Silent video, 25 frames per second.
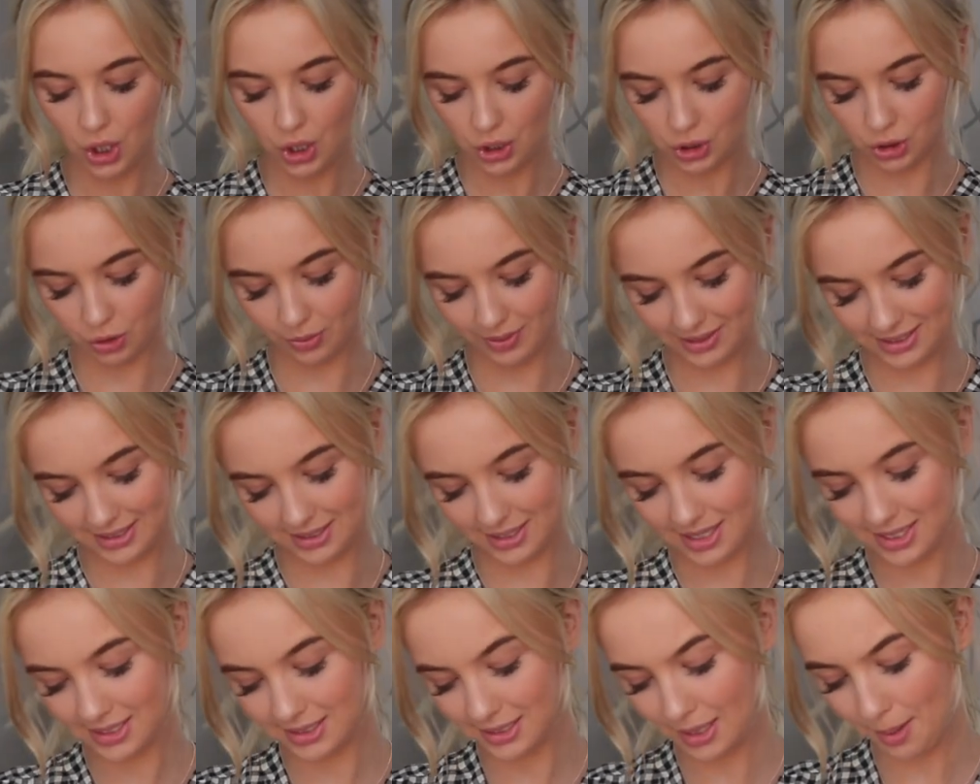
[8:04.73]
So it's
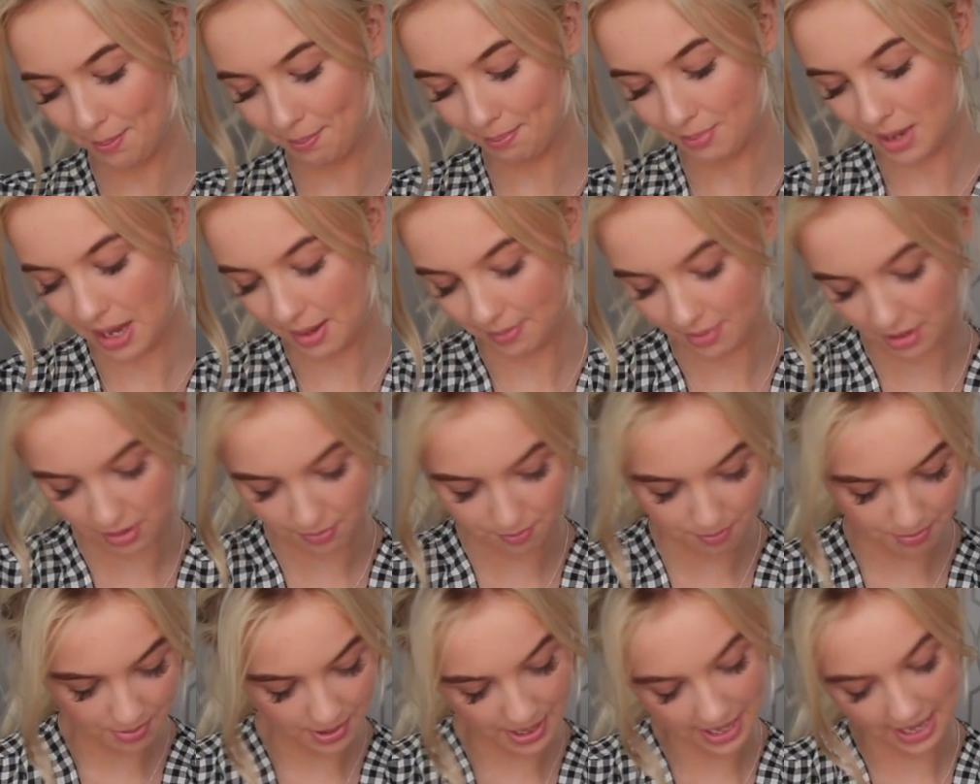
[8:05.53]
this
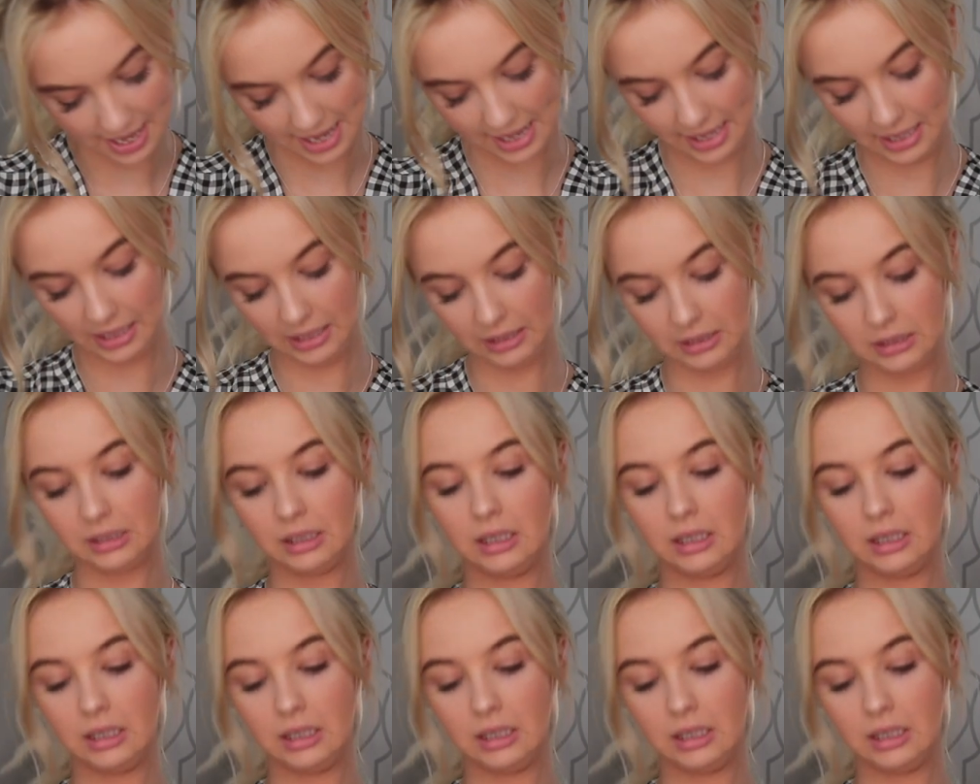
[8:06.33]
baby pink